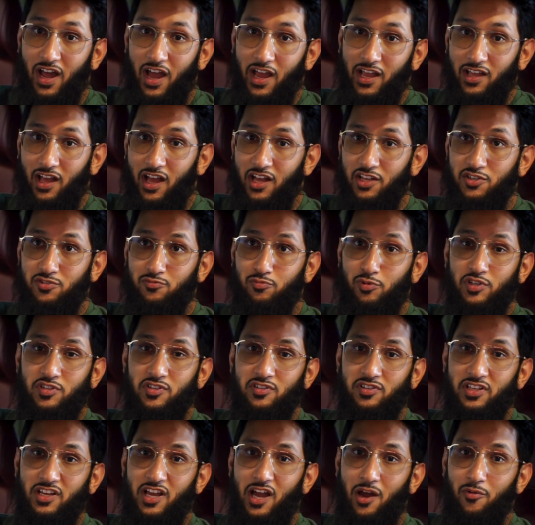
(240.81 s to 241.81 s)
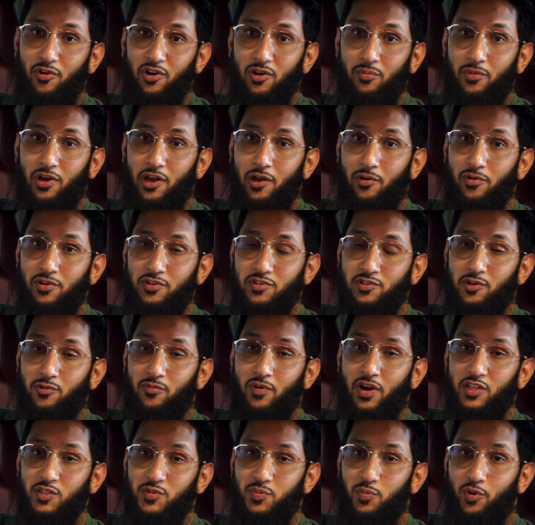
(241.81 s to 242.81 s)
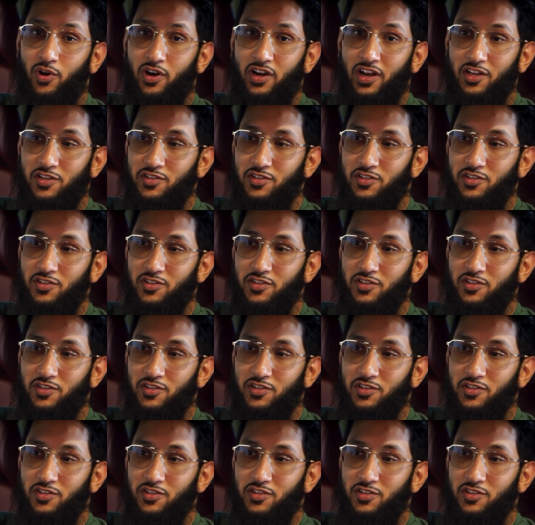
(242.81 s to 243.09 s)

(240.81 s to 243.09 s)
I recently got rid of my original Red Sport, and I